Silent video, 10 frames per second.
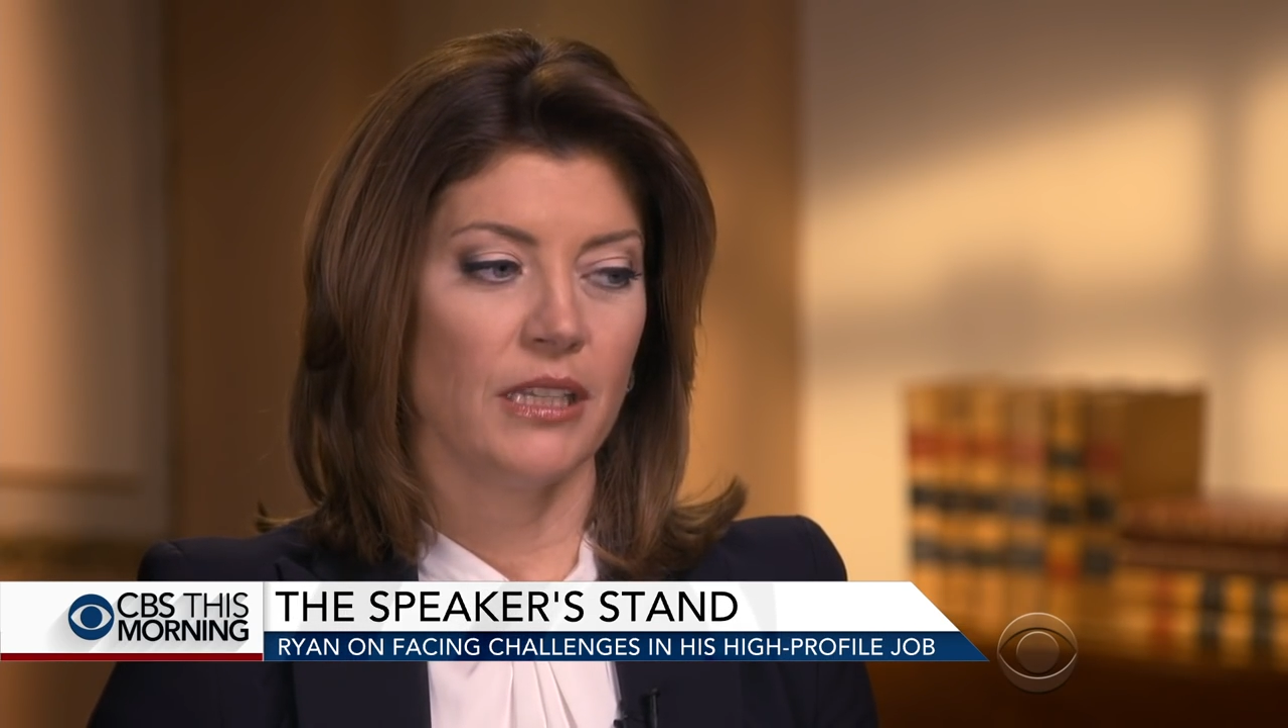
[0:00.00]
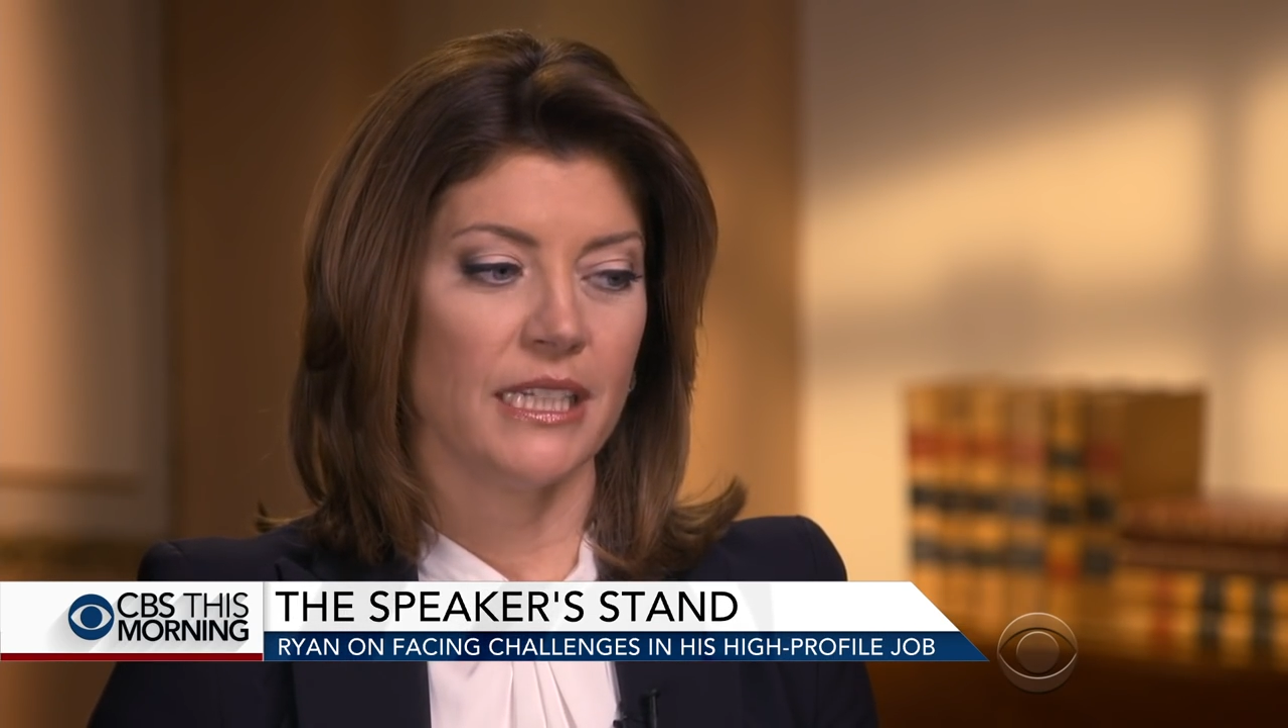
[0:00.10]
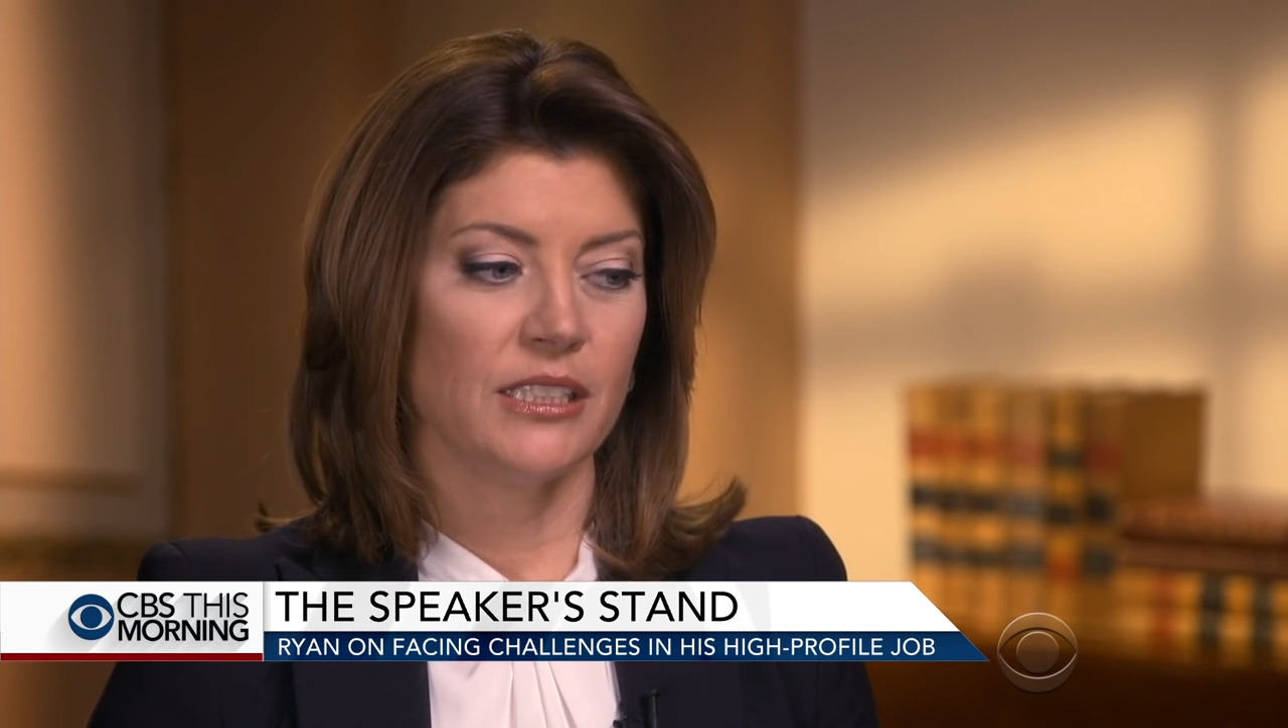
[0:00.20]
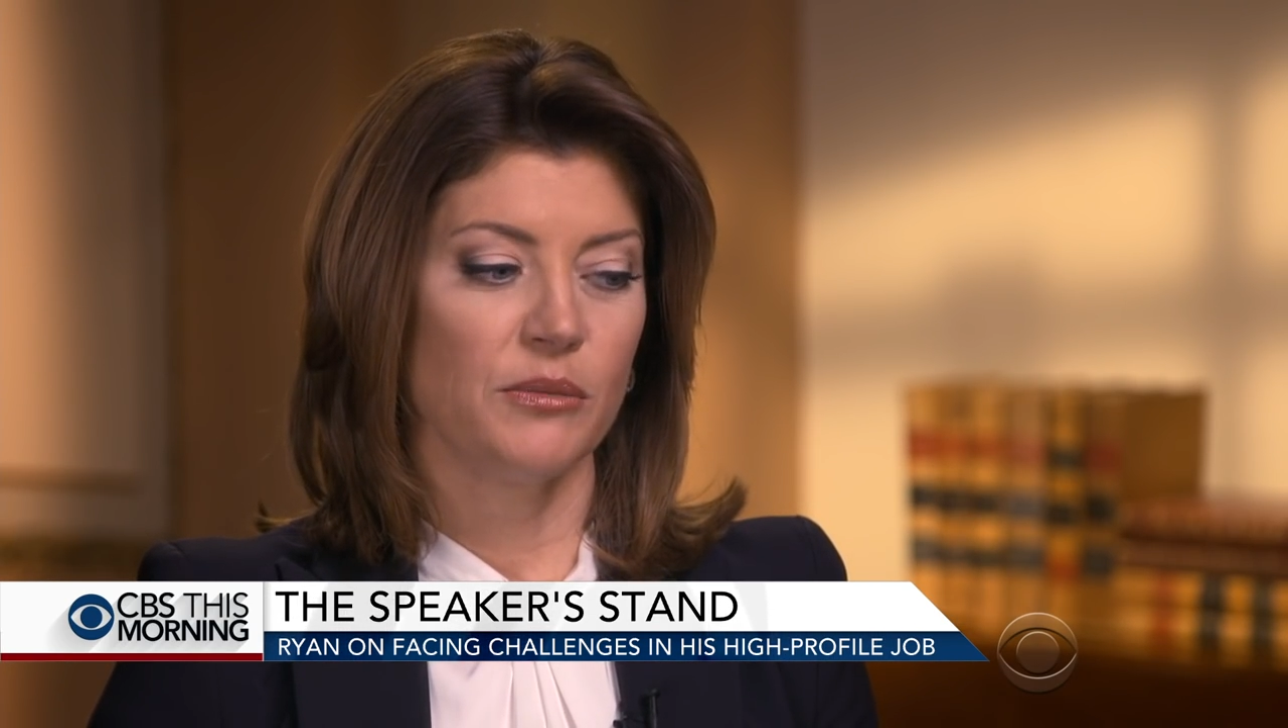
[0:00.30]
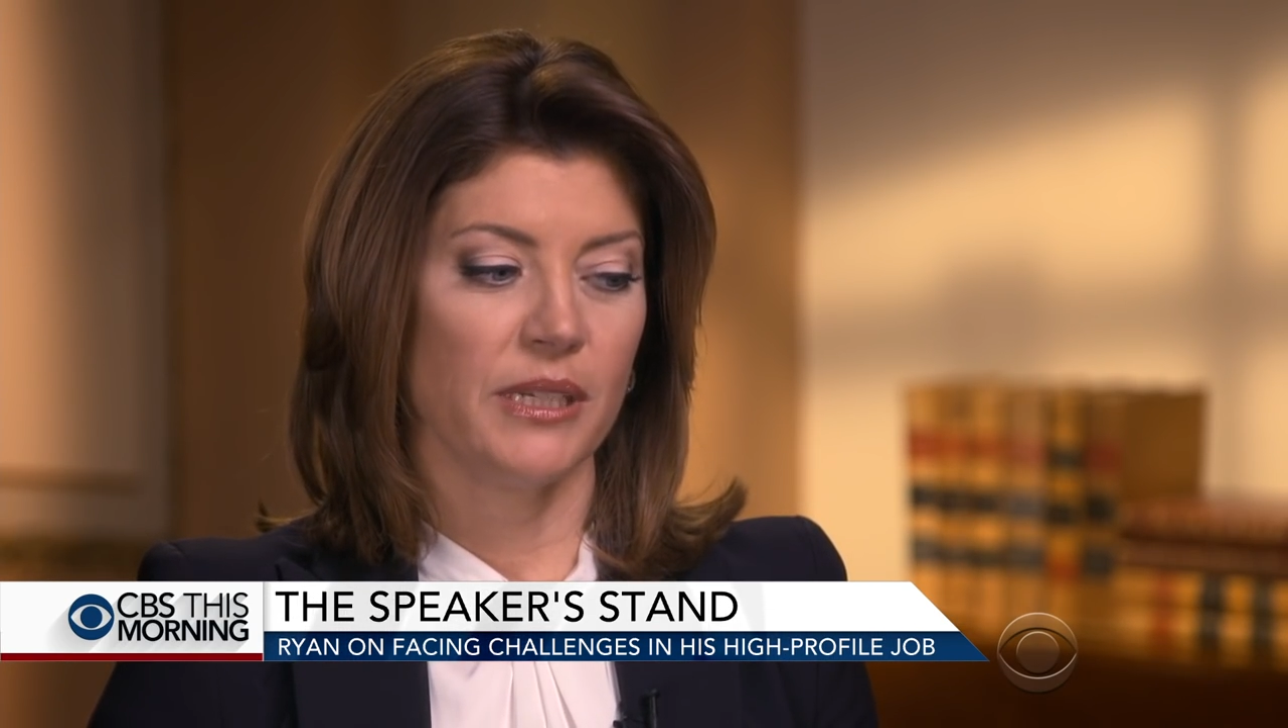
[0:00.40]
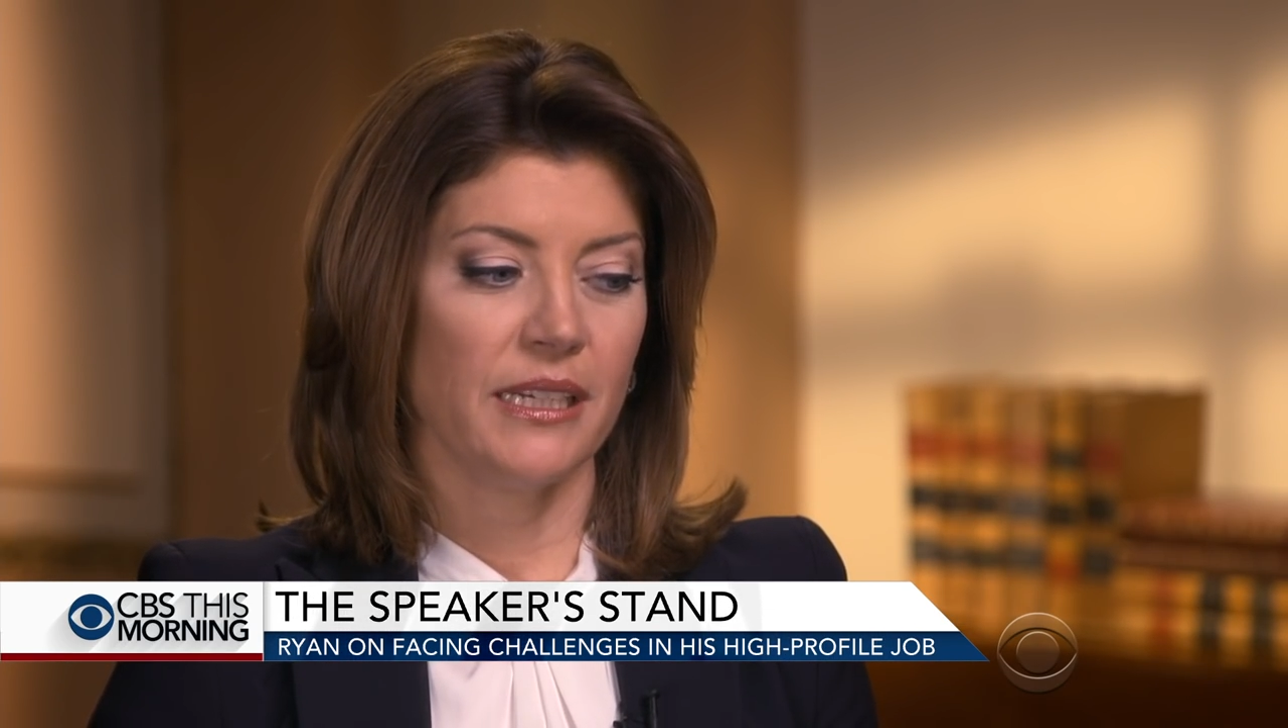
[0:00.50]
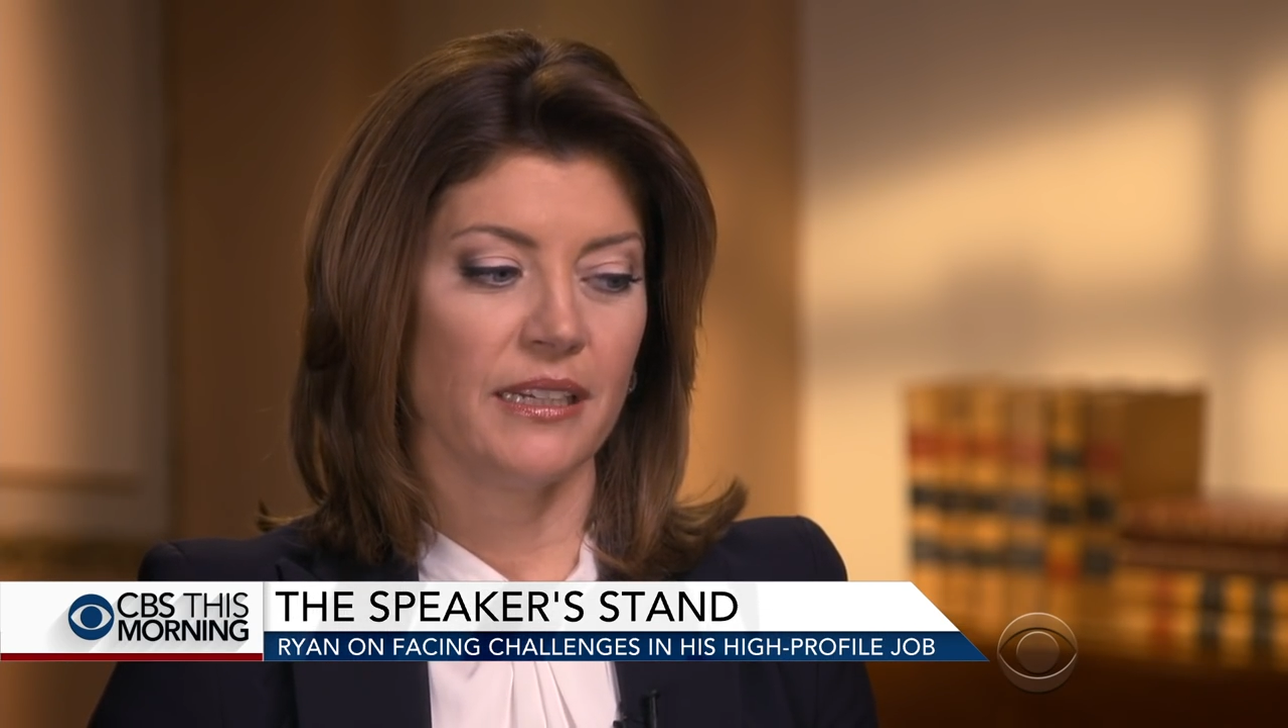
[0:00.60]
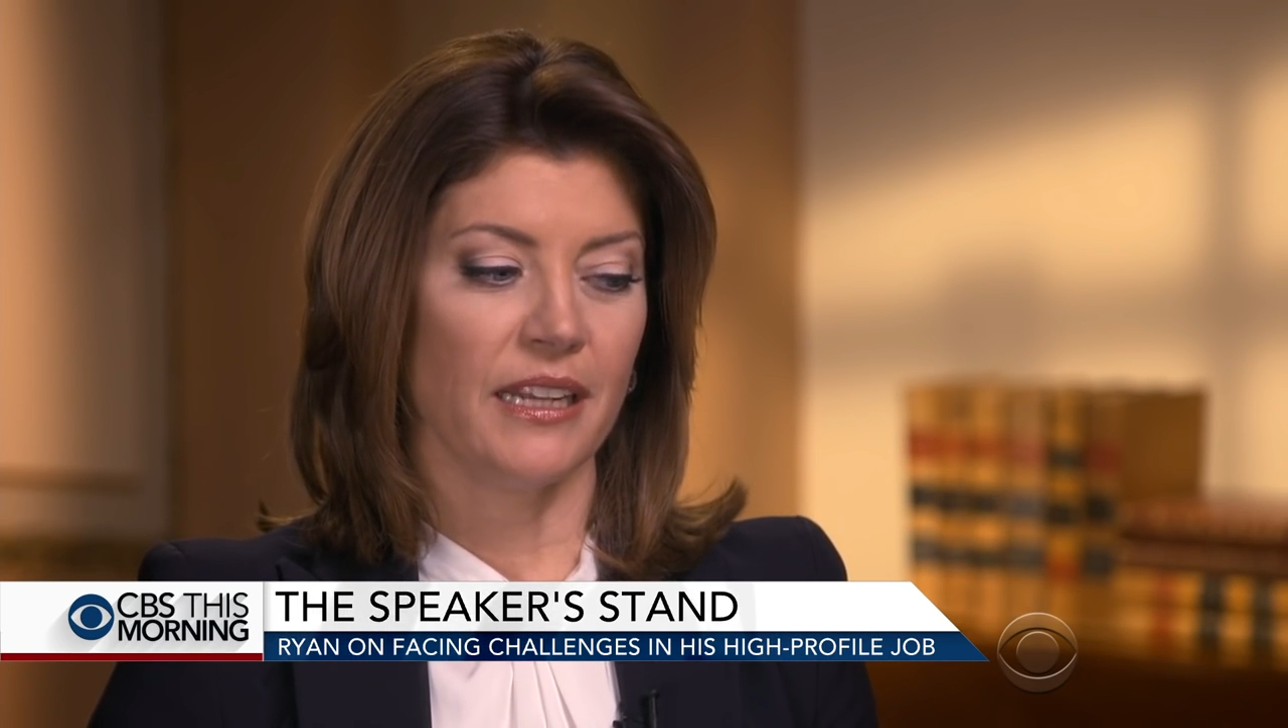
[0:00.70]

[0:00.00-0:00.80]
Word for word: last week,